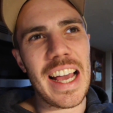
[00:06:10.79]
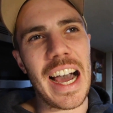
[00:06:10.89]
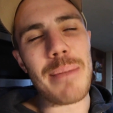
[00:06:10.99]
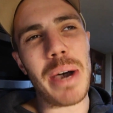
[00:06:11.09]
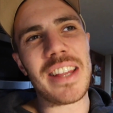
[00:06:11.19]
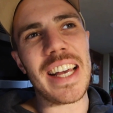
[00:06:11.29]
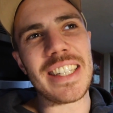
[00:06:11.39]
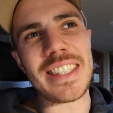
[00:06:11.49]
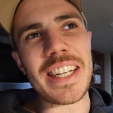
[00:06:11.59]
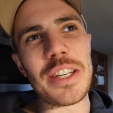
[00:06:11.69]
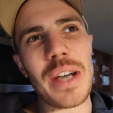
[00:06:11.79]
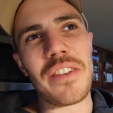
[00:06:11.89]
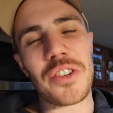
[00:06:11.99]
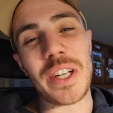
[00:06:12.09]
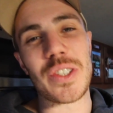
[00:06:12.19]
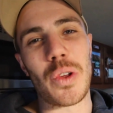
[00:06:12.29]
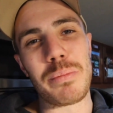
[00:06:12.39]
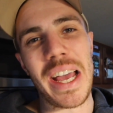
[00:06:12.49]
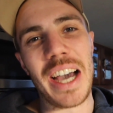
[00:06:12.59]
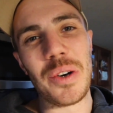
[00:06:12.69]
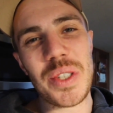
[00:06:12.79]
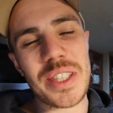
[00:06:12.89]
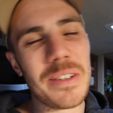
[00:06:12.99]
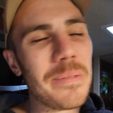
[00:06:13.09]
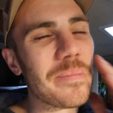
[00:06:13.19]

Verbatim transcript: I bought that Sea-Doo after I sold my house.